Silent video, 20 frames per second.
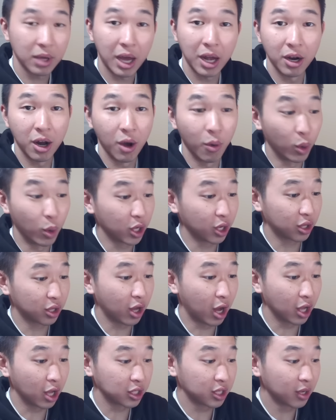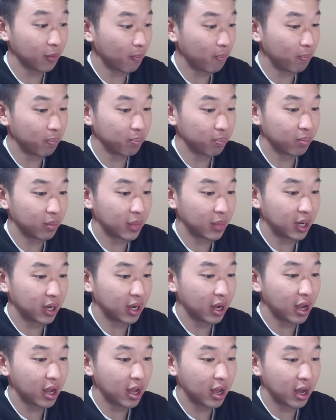I don't know. What are your thoughts?
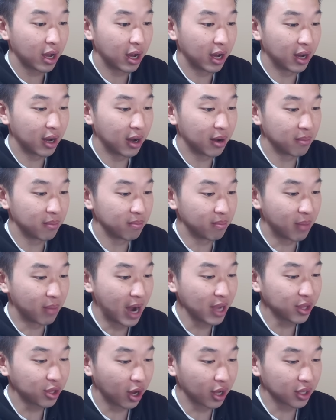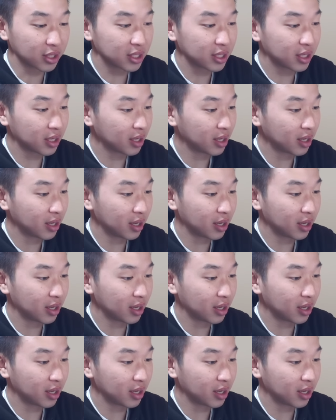Um, my thoughts.